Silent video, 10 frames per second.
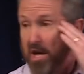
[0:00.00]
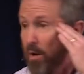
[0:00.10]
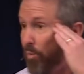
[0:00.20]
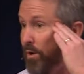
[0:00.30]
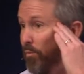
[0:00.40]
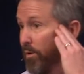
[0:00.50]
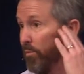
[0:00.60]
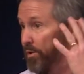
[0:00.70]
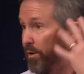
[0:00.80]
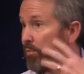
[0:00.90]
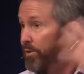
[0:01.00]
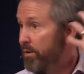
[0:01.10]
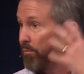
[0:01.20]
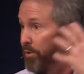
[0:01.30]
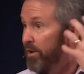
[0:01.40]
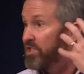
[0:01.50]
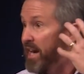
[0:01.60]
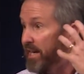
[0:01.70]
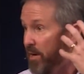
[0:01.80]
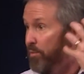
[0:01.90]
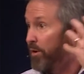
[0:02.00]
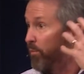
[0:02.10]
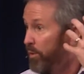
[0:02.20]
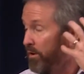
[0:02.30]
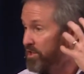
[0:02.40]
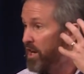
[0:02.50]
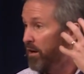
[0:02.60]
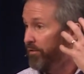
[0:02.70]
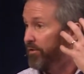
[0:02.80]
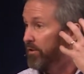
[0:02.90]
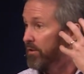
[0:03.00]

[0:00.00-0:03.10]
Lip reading: with our psyche, with ourselves.